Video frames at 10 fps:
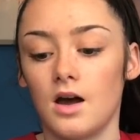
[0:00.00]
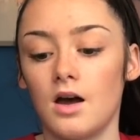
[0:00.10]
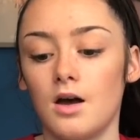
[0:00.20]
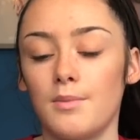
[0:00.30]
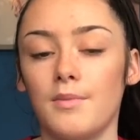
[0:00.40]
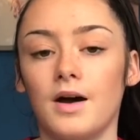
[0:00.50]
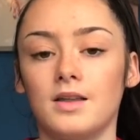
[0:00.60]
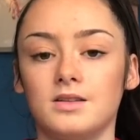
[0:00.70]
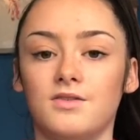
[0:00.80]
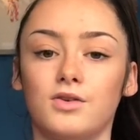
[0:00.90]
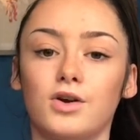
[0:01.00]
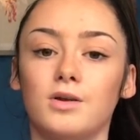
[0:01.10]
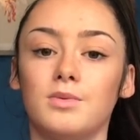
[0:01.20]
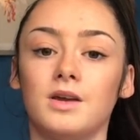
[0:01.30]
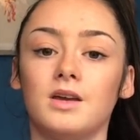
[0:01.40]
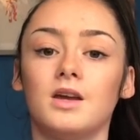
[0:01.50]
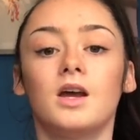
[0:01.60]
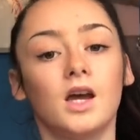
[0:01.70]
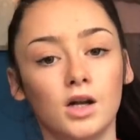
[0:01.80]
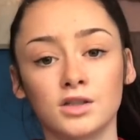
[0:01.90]
and if you're going to be
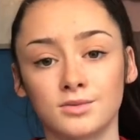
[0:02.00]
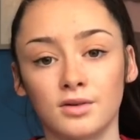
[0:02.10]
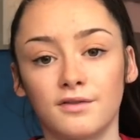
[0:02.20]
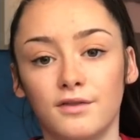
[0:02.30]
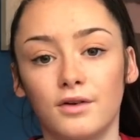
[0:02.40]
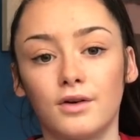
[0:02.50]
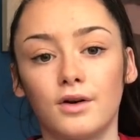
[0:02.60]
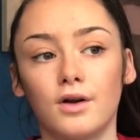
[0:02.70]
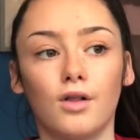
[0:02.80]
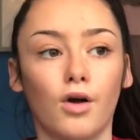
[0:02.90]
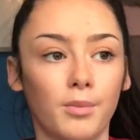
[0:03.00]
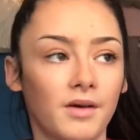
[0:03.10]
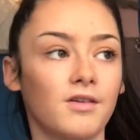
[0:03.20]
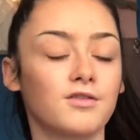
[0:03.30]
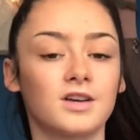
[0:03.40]
in hospital for a long period of